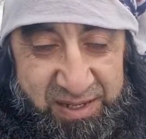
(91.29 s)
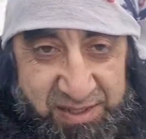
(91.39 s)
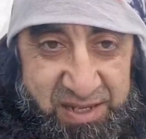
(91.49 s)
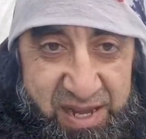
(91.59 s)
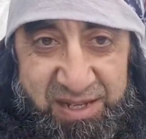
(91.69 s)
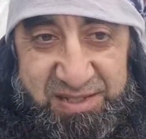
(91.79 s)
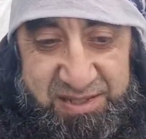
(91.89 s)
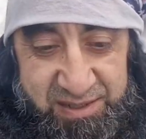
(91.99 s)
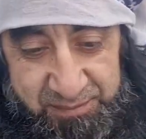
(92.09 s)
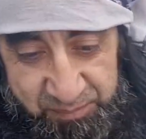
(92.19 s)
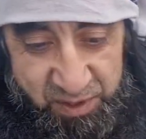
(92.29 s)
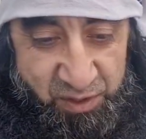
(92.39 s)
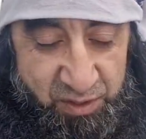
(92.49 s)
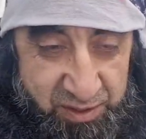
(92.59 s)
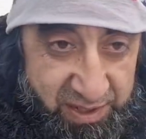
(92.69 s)
And yes,
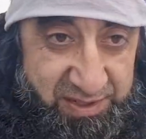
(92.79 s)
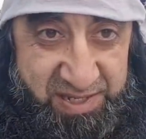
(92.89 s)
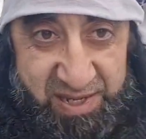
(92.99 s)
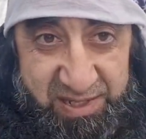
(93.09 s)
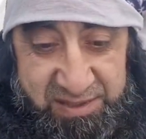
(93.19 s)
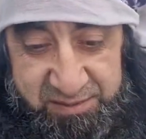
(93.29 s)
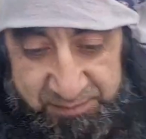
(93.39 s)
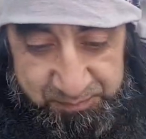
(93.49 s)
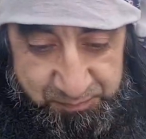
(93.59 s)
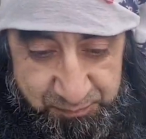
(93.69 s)
it takes